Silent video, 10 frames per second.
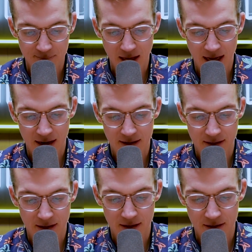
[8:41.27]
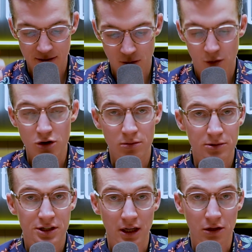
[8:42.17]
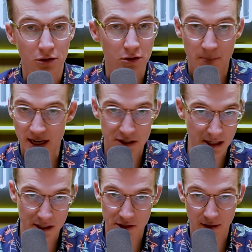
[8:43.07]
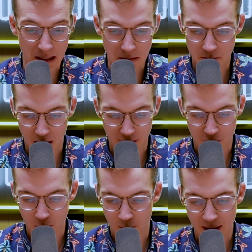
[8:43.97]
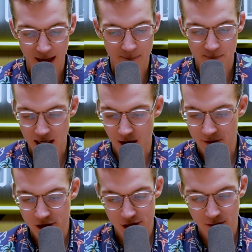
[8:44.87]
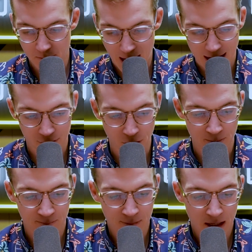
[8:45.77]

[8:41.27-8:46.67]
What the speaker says: and the rooms include the basics like a comfortable bed, television, bathroom.